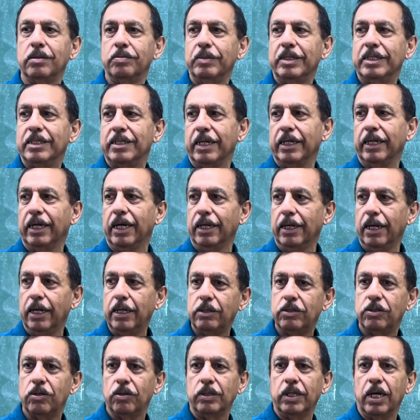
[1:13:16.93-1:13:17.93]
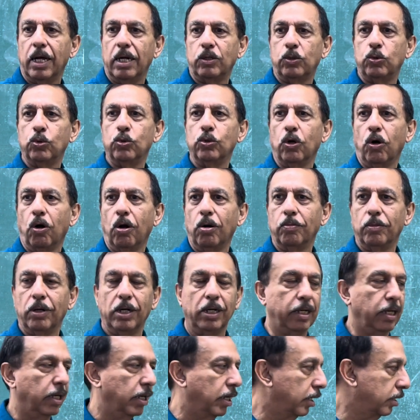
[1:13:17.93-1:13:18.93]
missing in it, so there are 2 normal
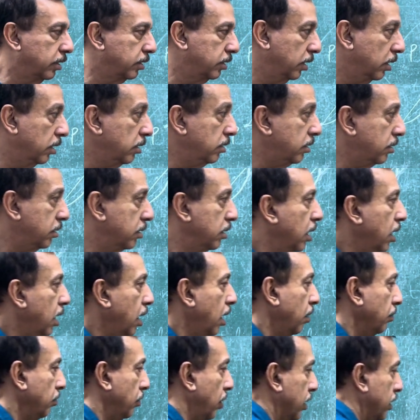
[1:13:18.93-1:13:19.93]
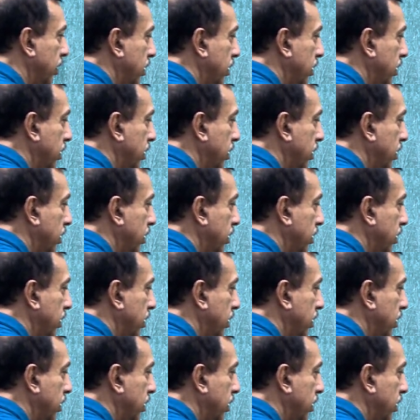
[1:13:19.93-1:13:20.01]
directions, but